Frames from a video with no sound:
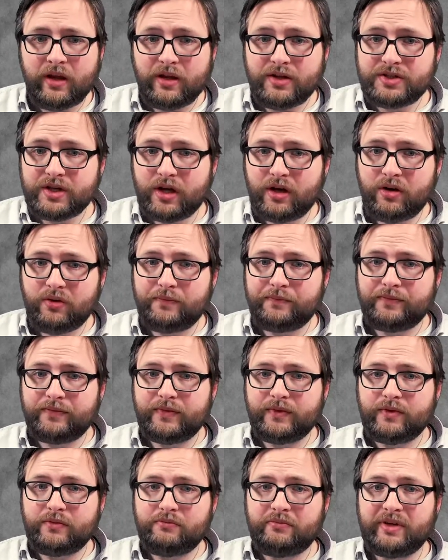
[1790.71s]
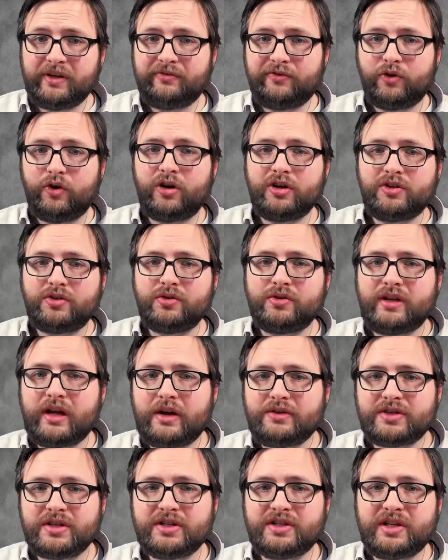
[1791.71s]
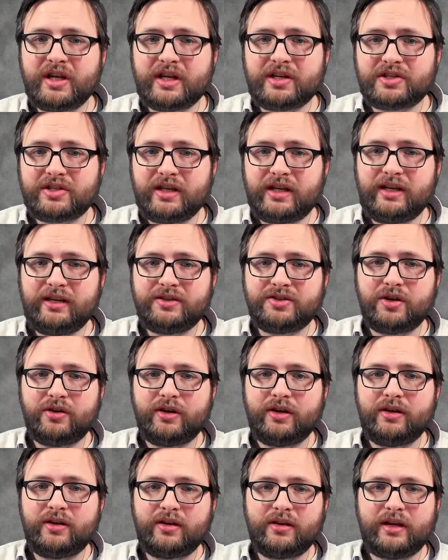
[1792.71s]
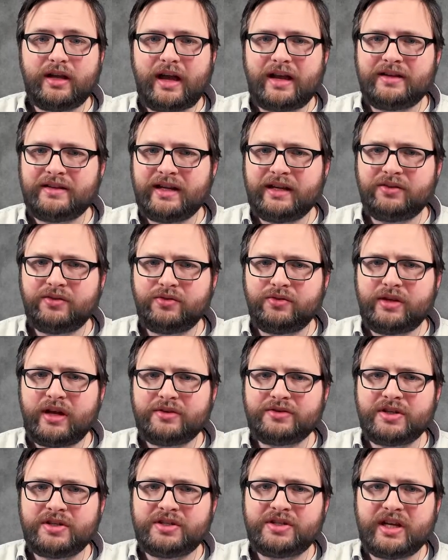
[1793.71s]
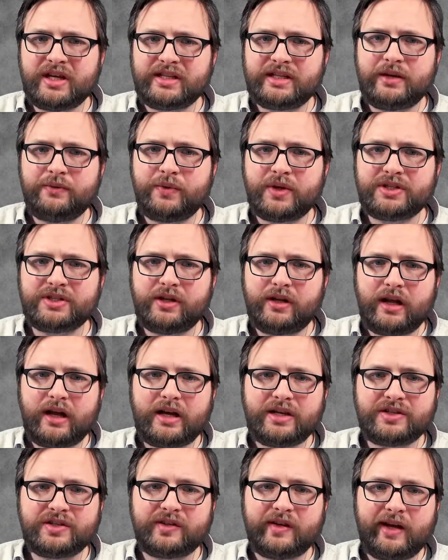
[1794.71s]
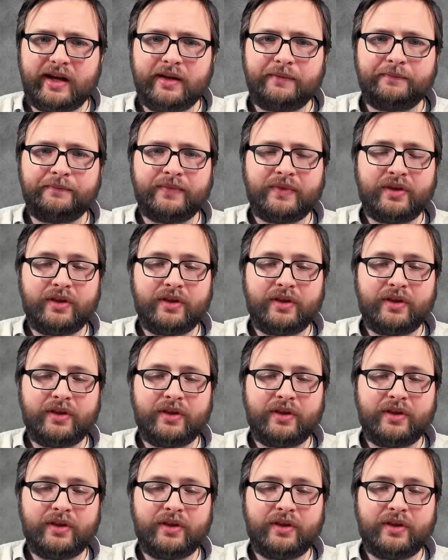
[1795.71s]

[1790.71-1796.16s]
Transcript: So before 2016, so I think 2016 was the last time